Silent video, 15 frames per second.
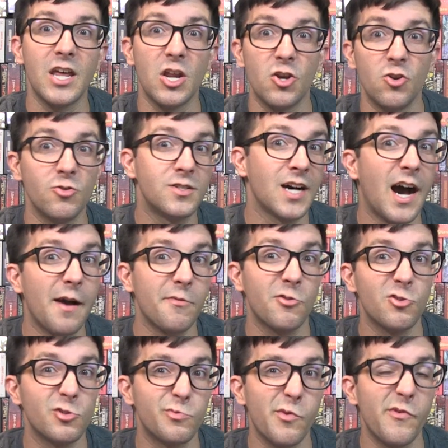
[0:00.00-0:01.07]
a new Tom
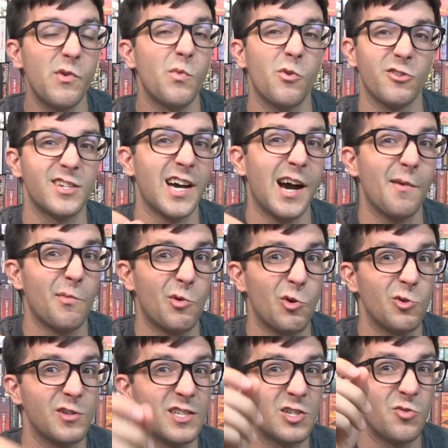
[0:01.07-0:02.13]
Cruise movie where Tom Cruise is